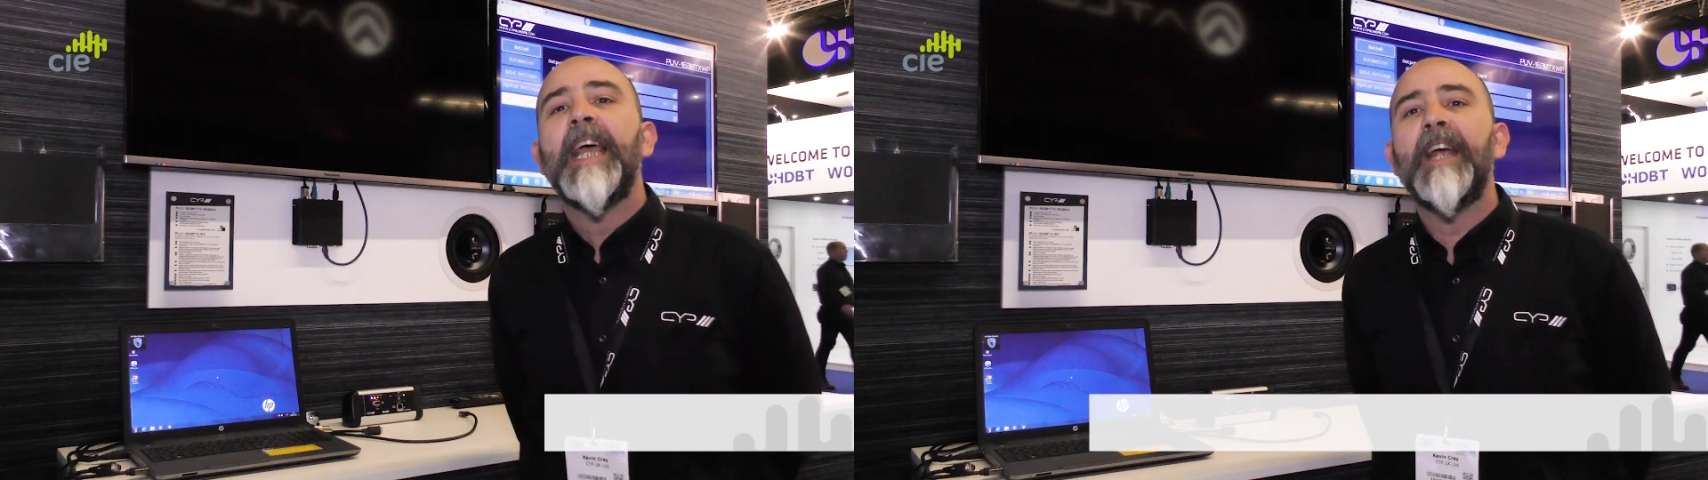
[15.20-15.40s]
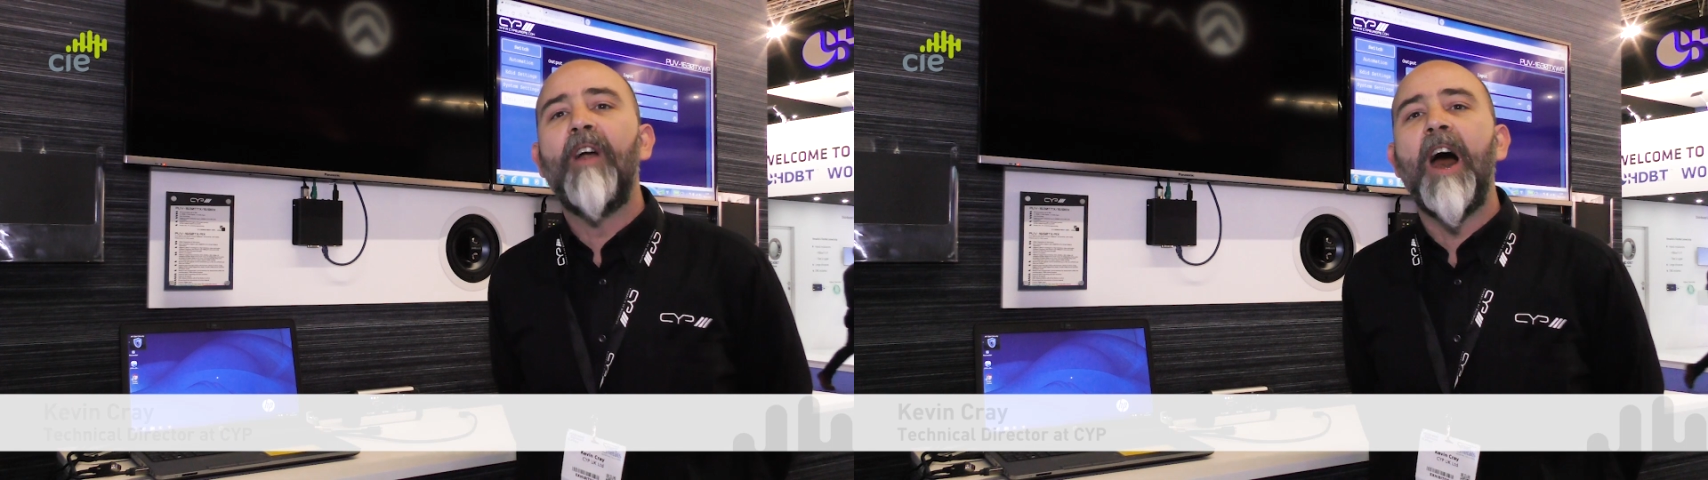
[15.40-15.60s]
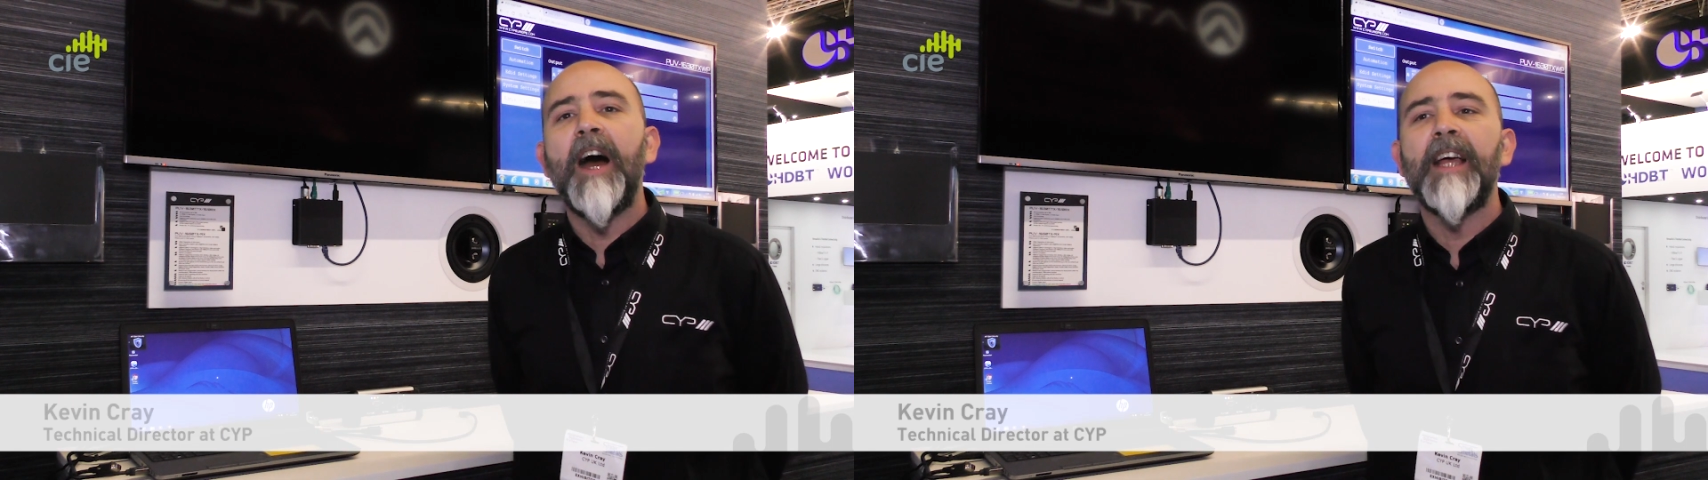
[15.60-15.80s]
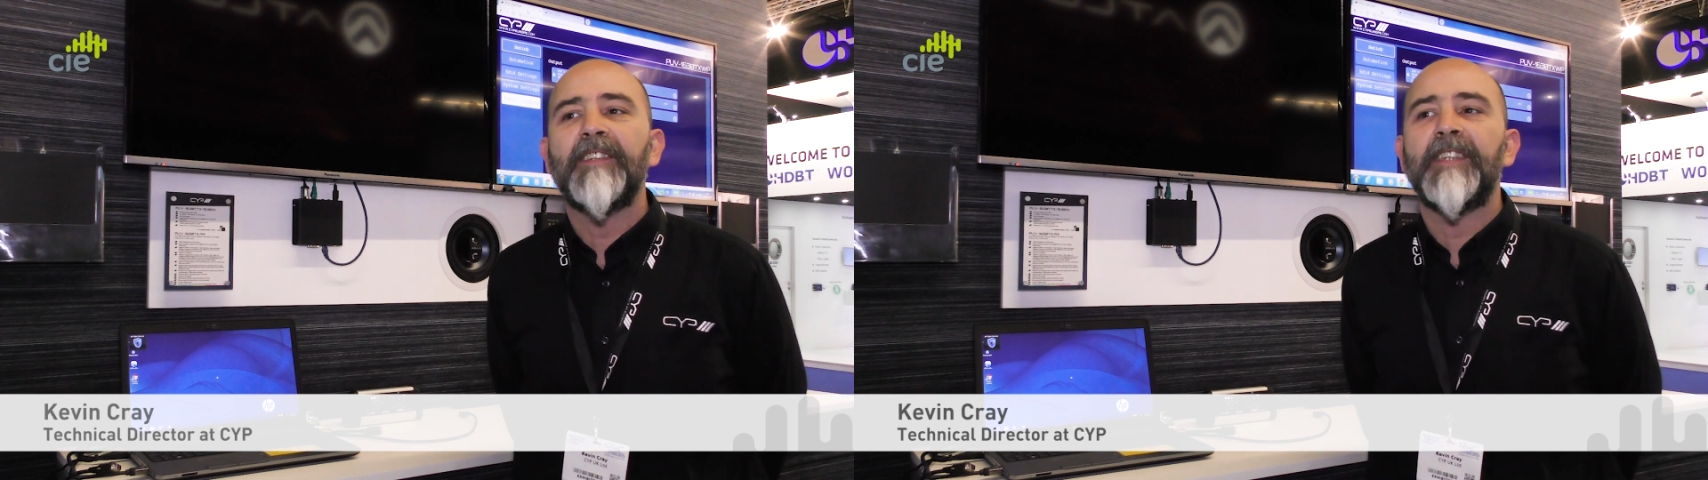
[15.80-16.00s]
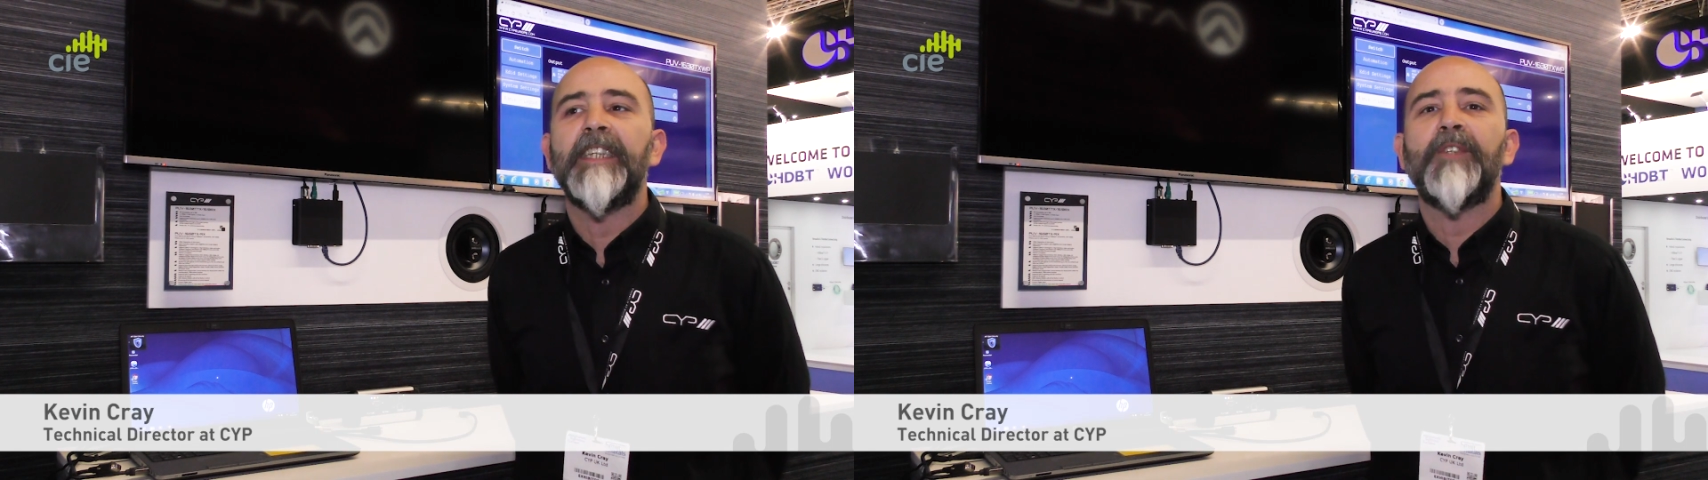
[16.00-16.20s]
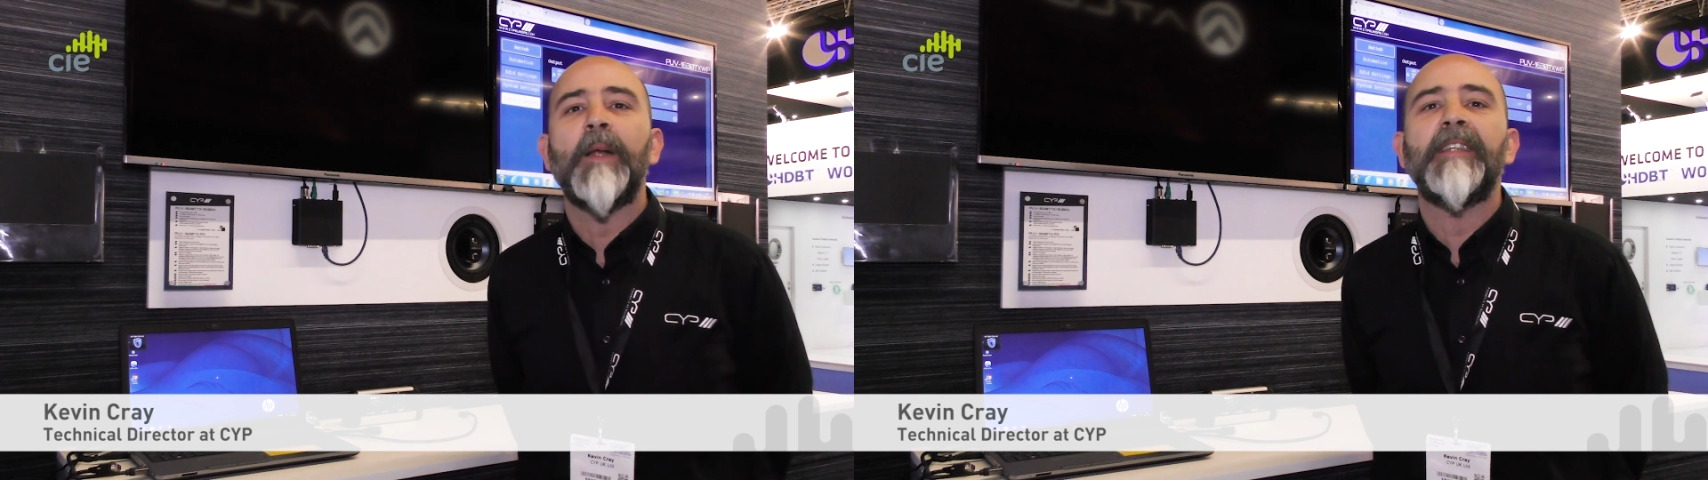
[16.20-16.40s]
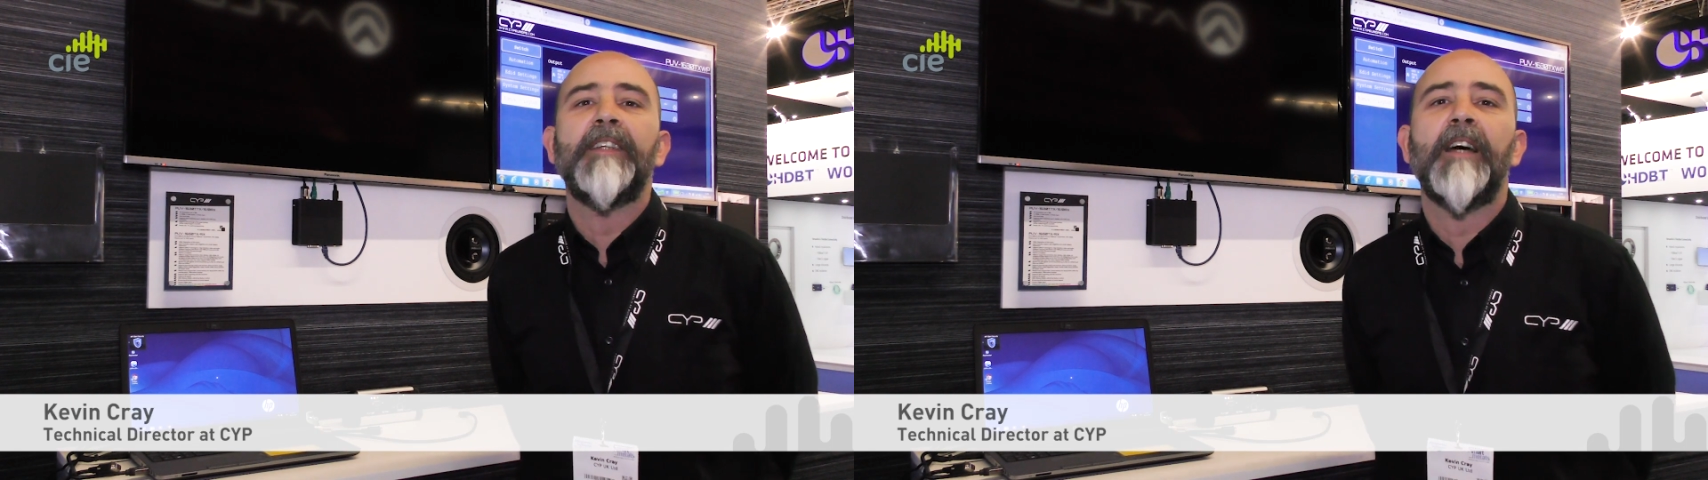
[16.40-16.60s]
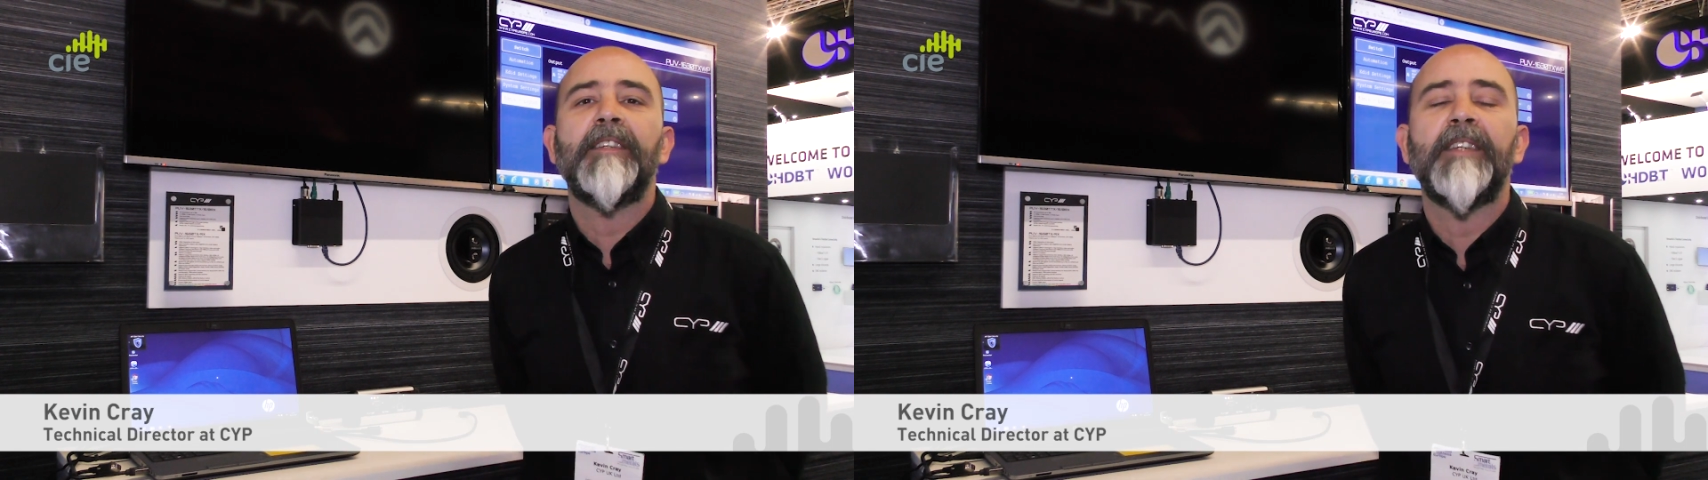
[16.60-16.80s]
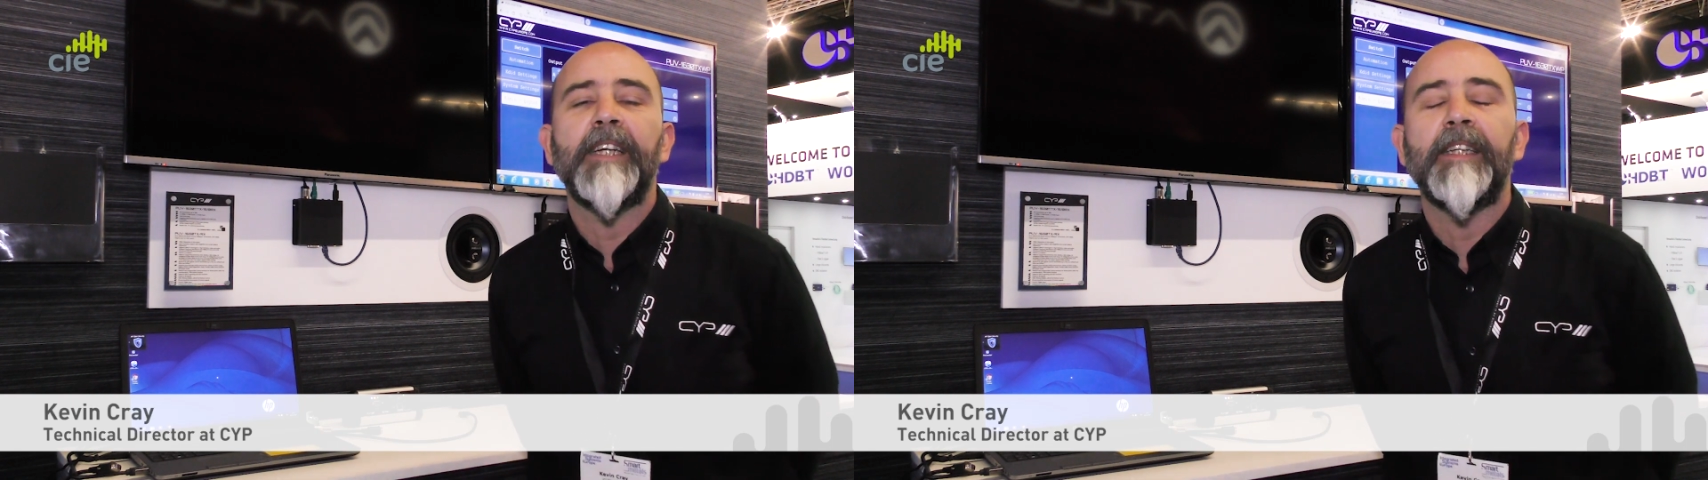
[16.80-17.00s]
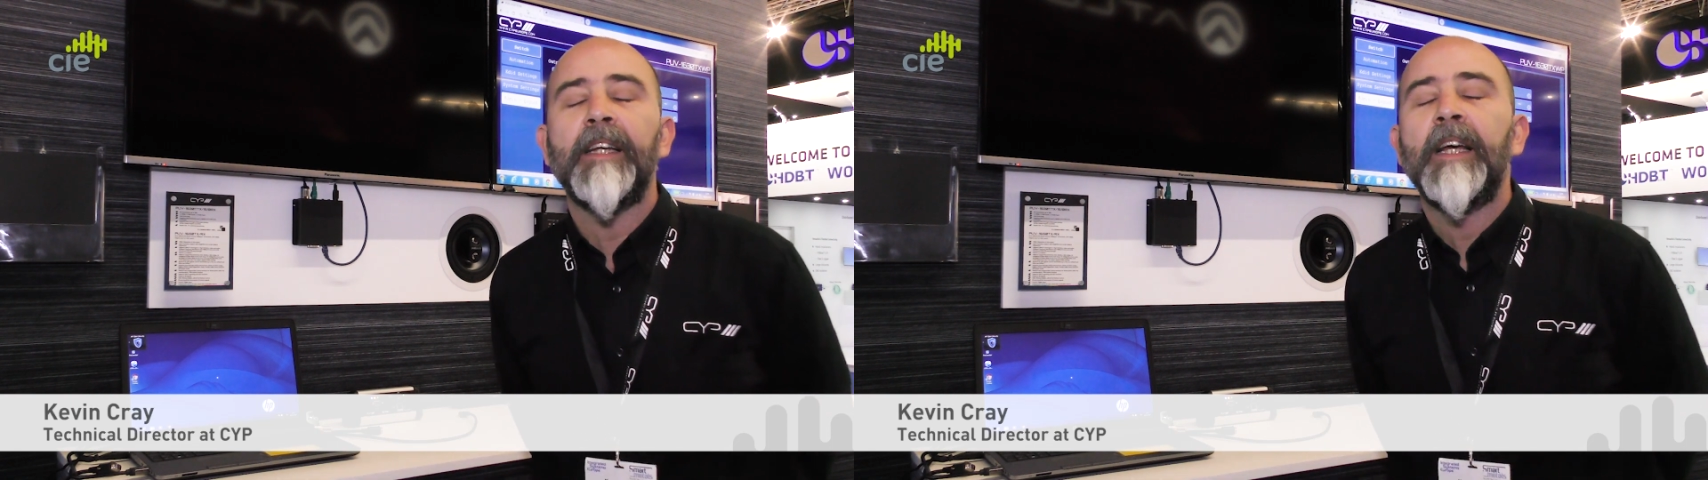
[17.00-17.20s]
here at ISE
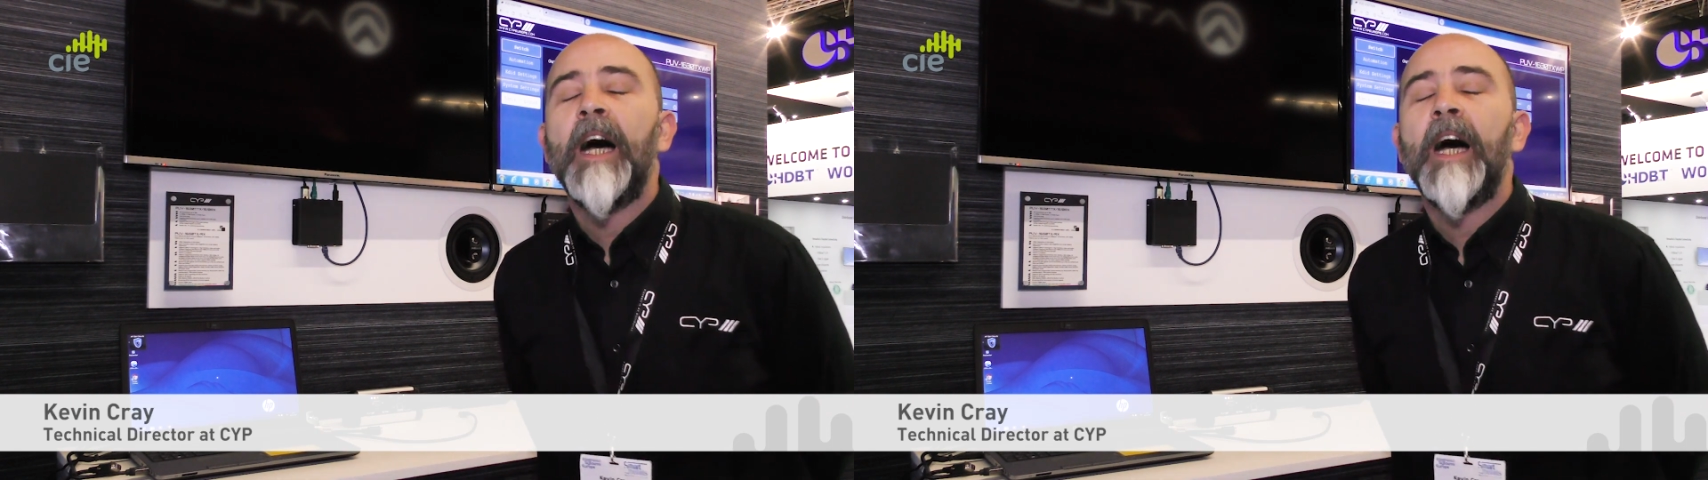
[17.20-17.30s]
2019.